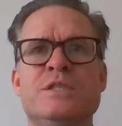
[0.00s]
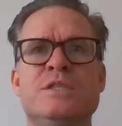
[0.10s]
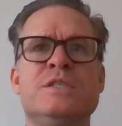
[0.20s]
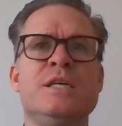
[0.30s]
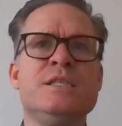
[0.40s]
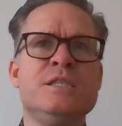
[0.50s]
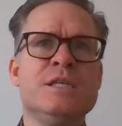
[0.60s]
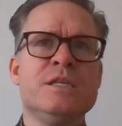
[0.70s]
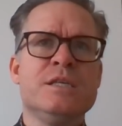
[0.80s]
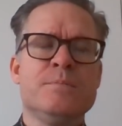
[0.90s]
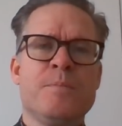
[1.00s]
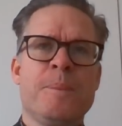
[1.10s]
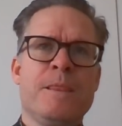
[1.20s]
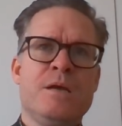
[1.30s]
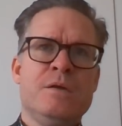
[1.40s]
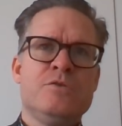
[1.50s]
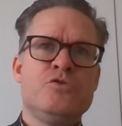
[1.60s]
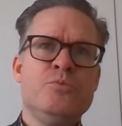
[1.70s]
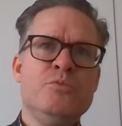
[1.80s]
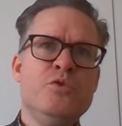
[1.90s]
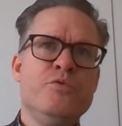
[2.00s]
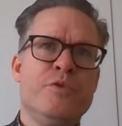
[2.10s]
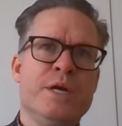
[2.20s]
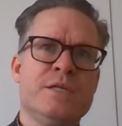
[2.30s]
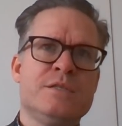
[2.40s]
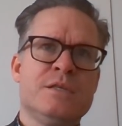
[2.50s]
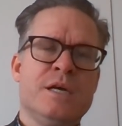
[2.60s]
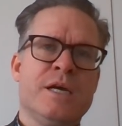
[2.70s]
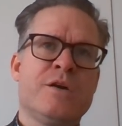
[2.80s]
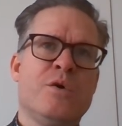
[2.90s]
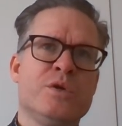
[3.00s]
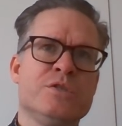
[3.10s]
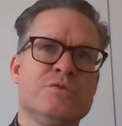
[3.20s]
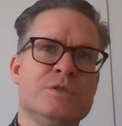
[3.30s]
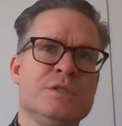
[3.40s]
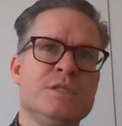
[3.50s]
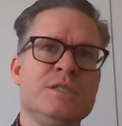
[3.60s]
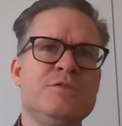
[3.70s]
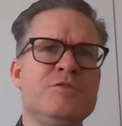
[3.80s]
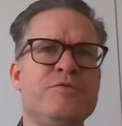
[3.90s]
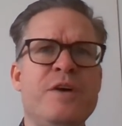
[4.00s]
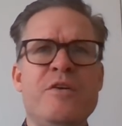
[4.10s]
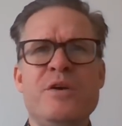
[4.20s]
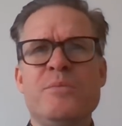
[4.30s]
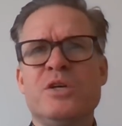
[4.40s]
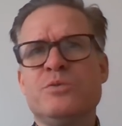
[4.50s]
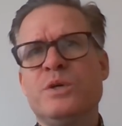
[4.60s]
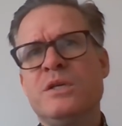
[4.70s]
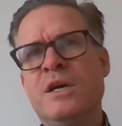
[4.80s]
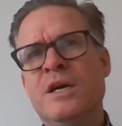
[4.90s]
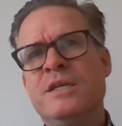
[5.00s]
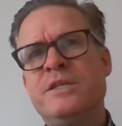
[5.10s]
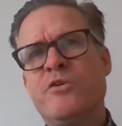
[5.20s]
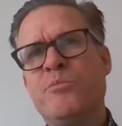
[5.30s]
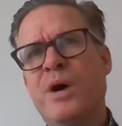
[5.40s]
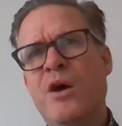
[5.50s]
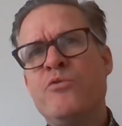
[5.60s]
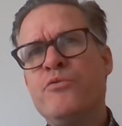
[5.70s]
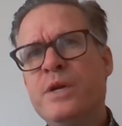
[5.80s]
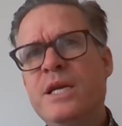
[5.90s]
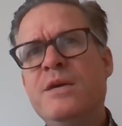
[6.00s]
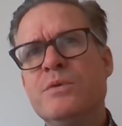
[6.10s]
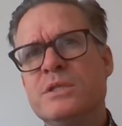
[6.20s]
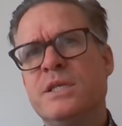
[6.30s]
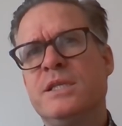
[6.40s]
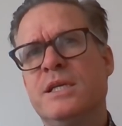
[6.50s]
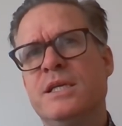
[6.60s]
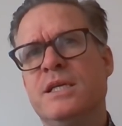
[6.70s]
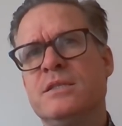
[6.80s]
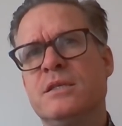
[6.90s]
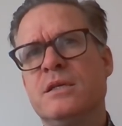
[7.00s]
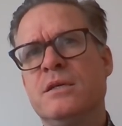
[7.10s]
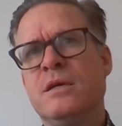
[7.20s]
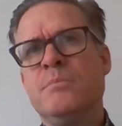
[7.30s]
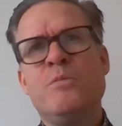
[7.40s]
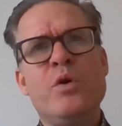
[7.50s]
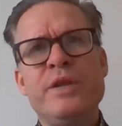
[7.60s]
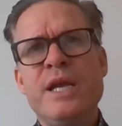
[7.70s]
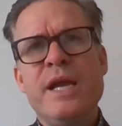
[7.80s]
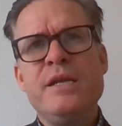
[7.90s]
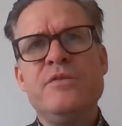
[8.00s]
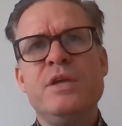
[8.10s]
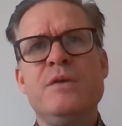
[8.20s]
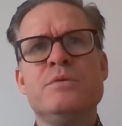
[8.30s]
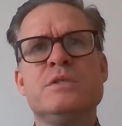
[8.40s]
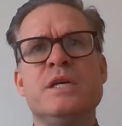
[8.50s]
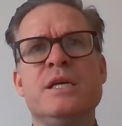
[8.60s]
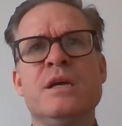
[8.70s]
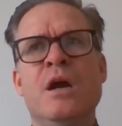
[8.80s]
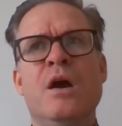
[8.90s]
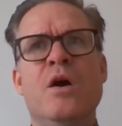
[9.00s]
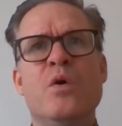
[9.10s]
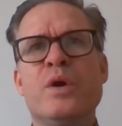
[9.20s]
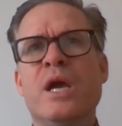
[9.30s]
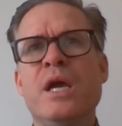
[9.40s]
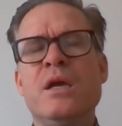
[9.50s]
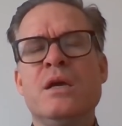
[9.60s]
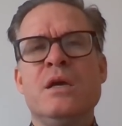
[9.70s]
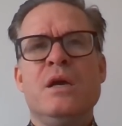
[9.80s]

essentially to move rates according to this. And this is very much what Jerome Powell really was signaling yesterday. More than anything, he was saying, okay,